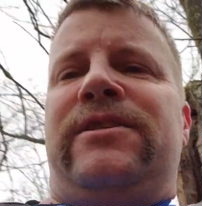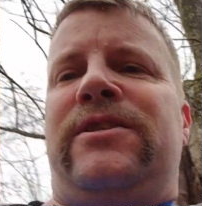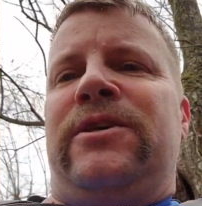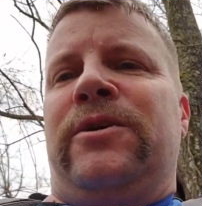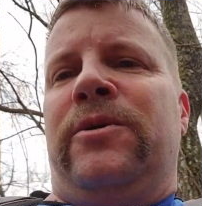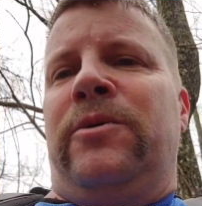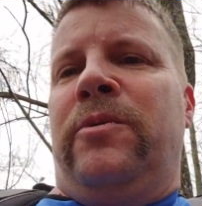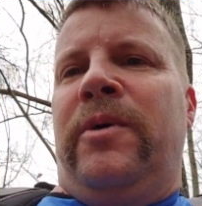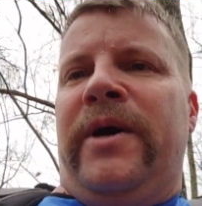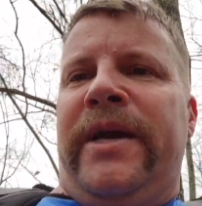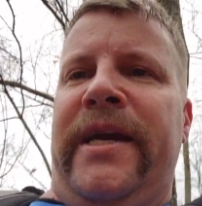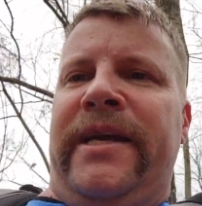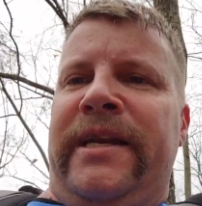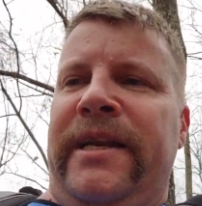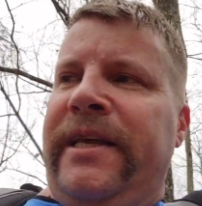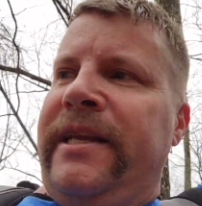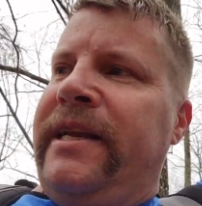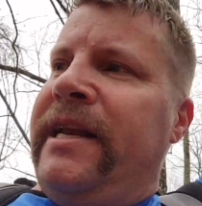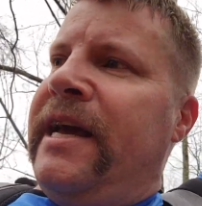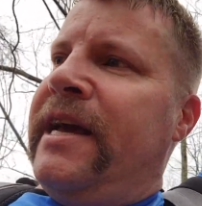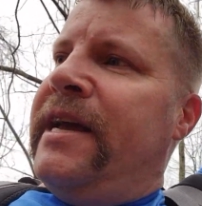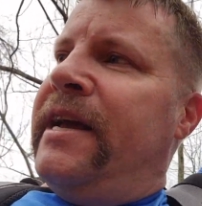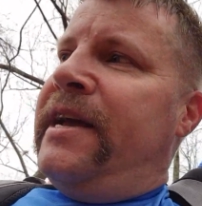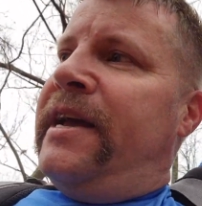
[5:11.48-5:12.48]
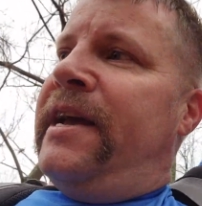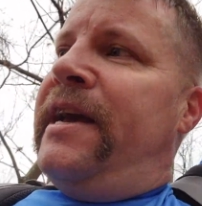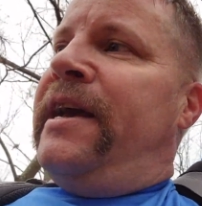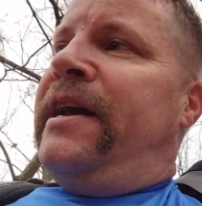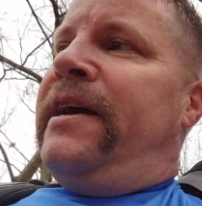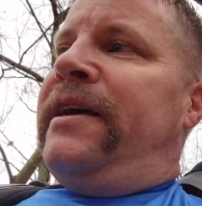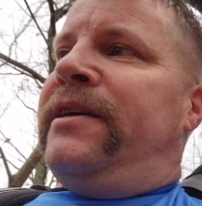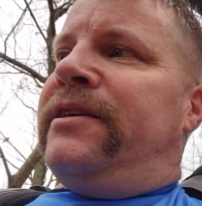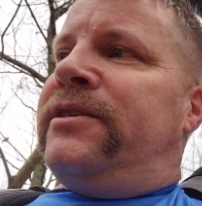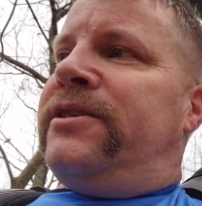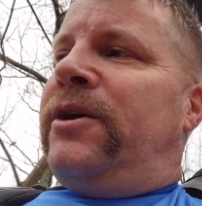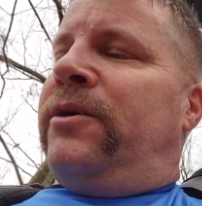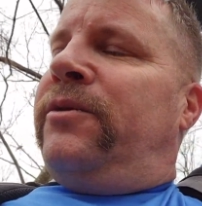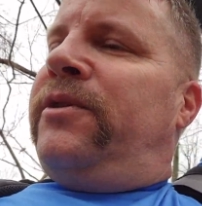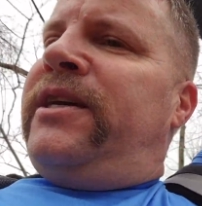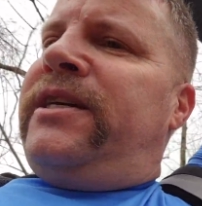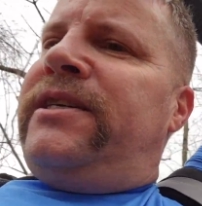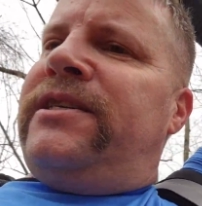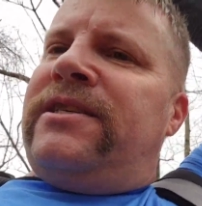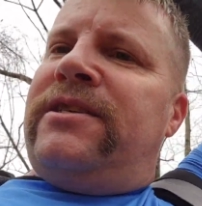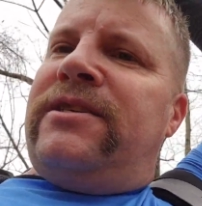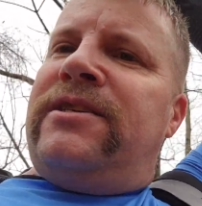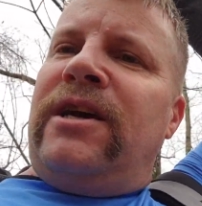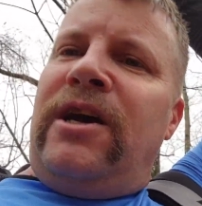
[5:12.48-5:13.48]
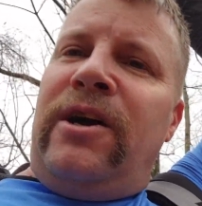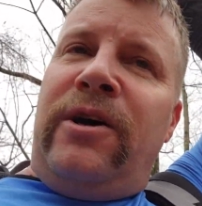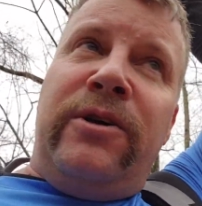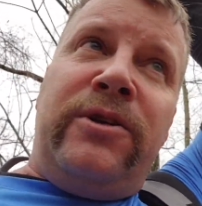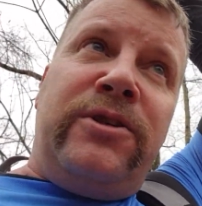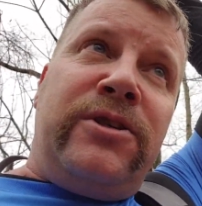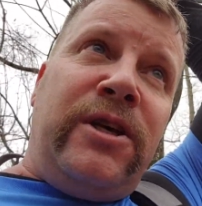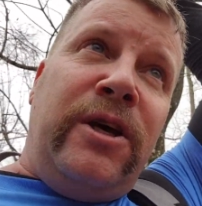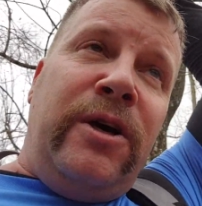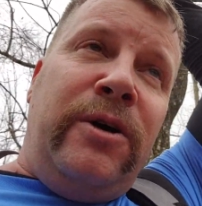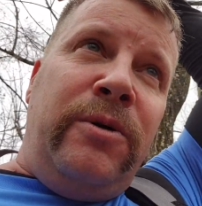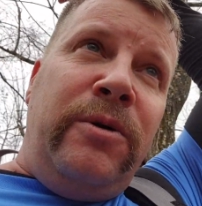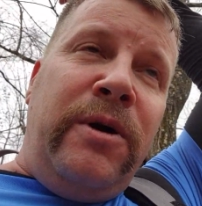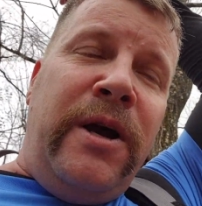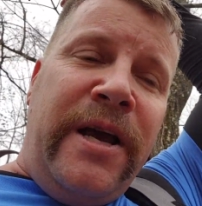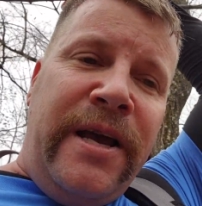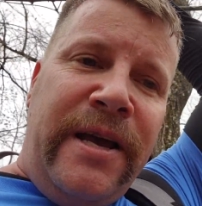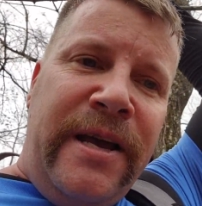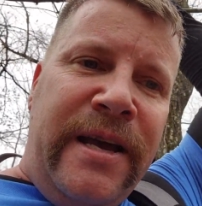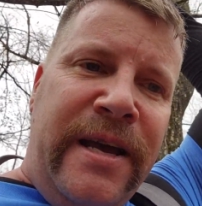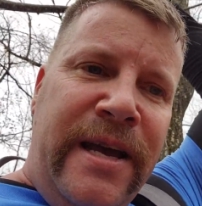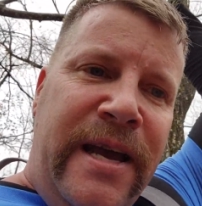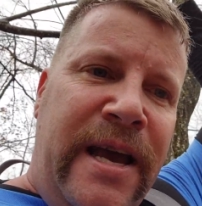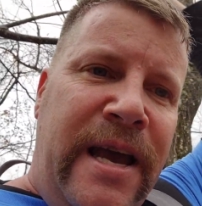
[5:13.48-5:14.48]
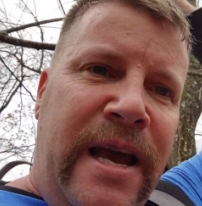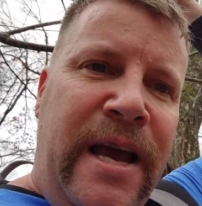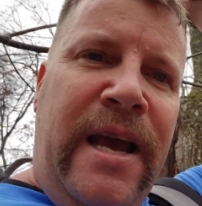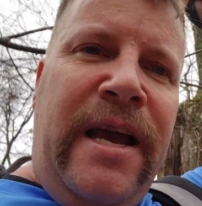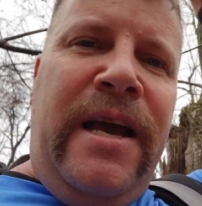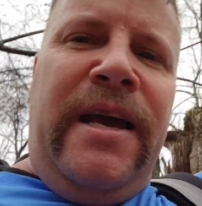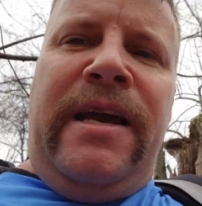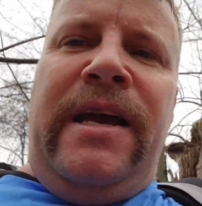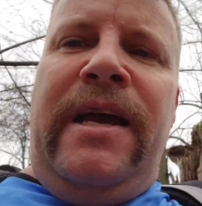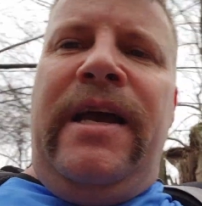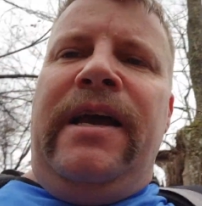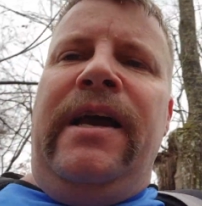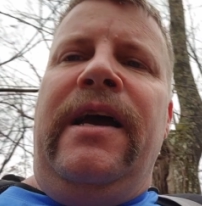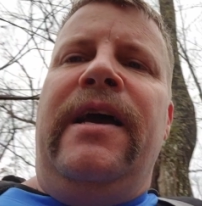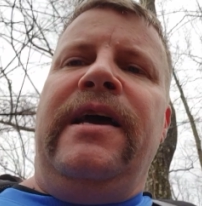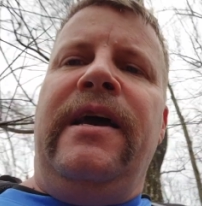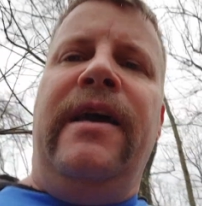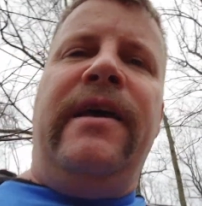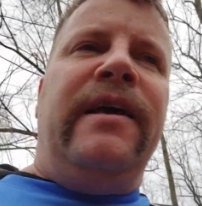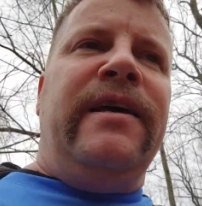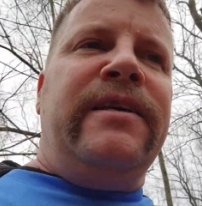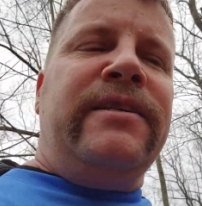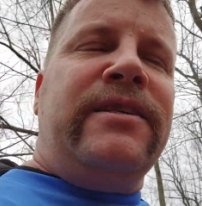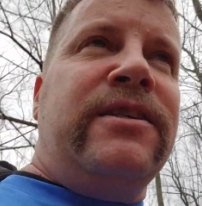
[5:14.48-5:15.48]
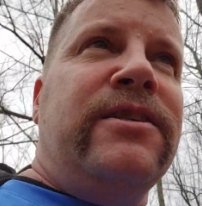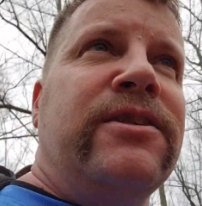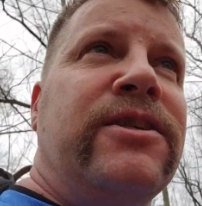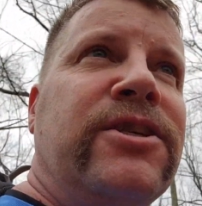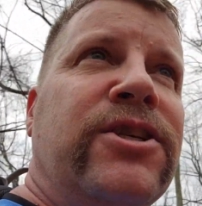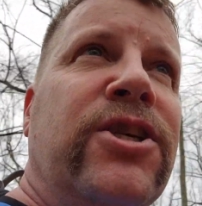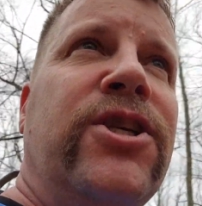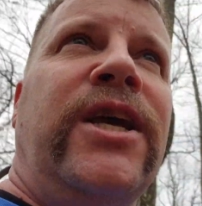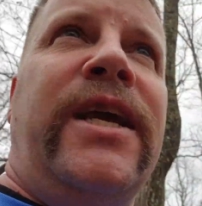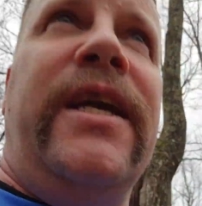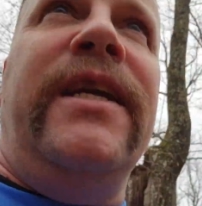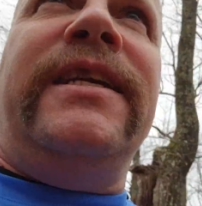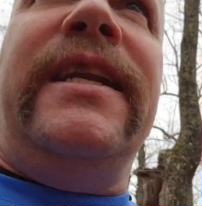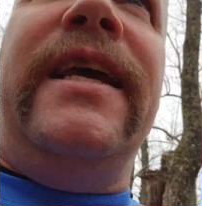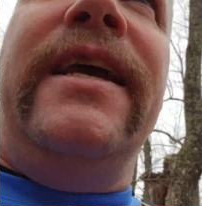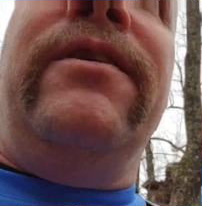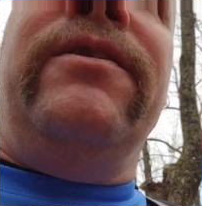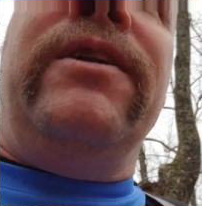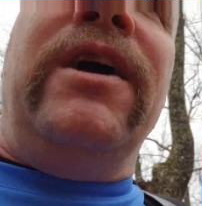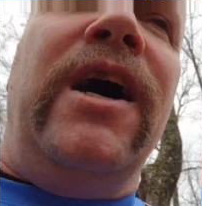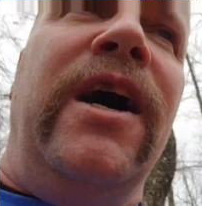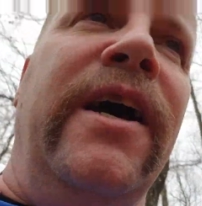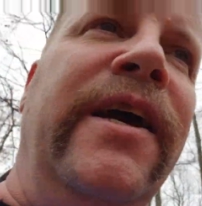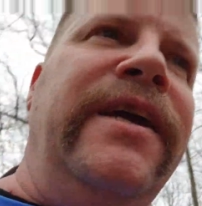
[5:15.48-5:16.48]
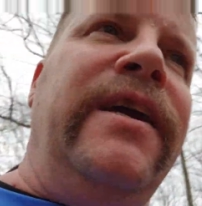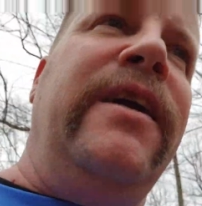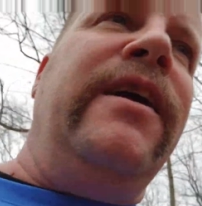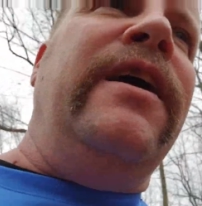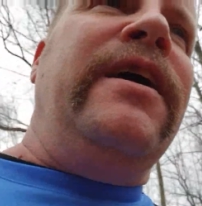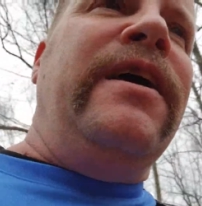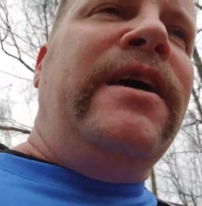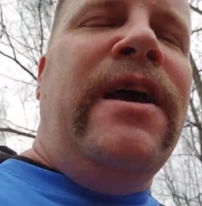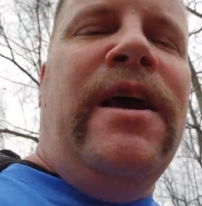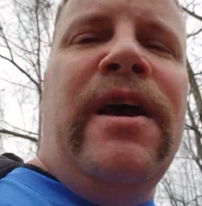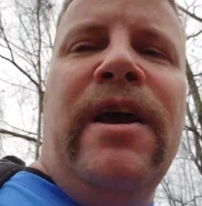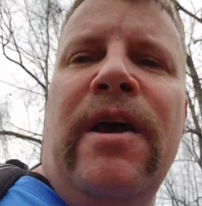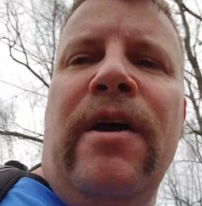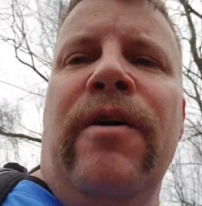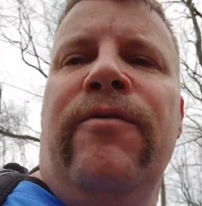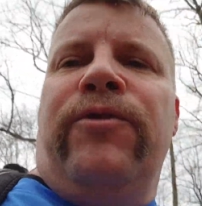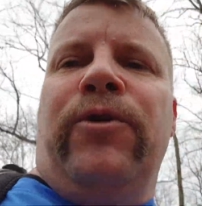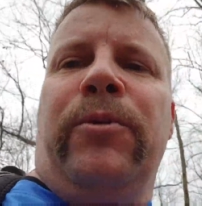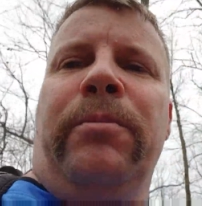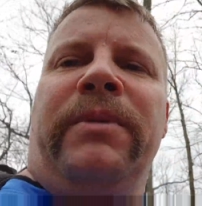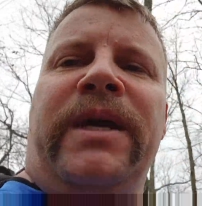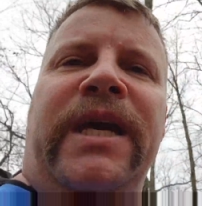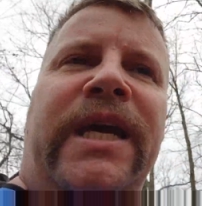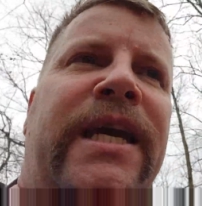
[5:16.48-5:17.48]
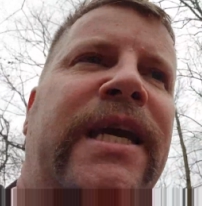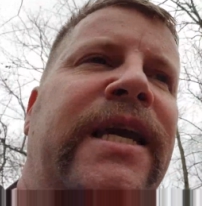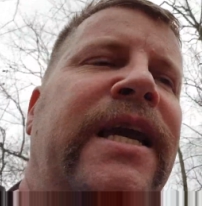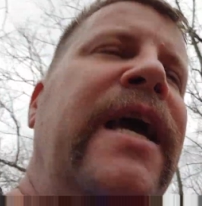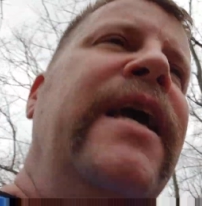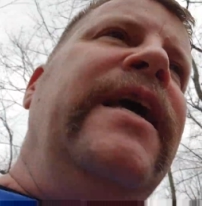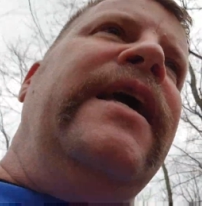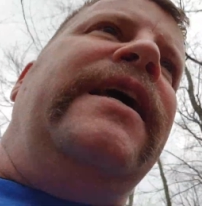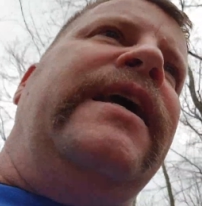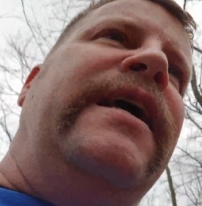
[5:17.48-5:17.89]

is an awakening. So this is a shakedown hike for me,